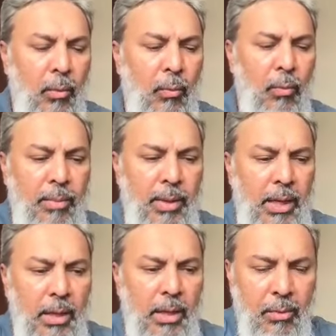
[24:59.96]
will
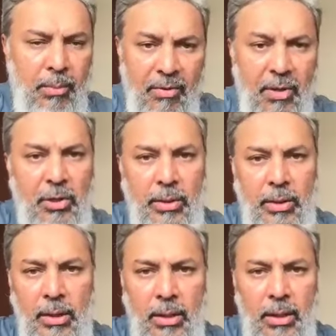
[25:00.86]
be
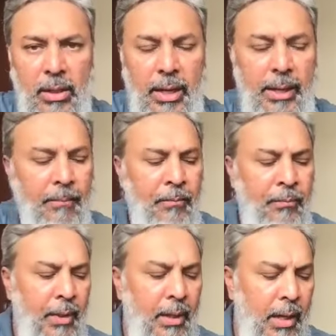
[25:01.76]
virtual, right?
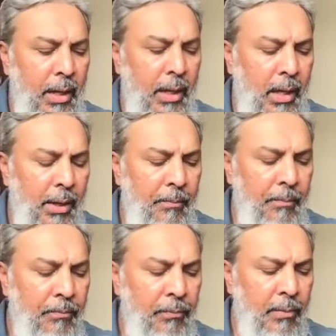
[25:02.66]

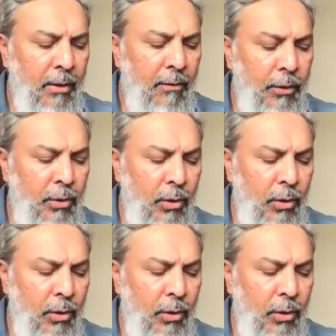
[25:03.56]
Um, for